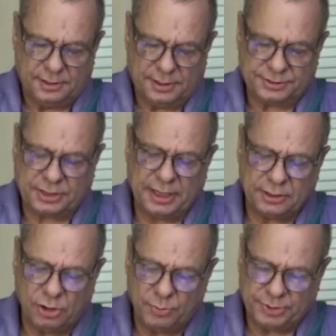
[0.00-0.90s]
I was kind
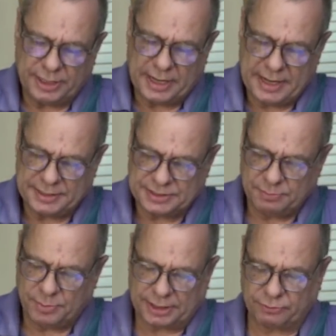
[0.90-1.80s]
of hoping that I had some of
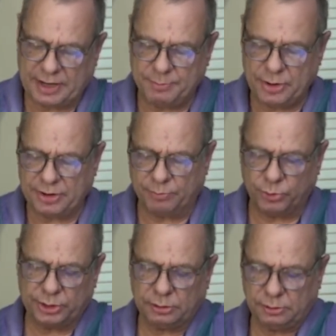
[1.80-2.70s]
my cranberry
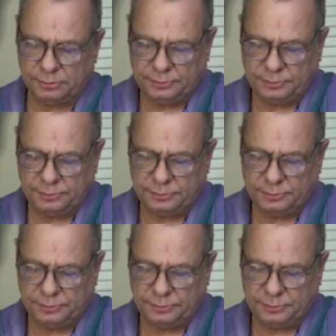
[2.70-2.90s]
brittle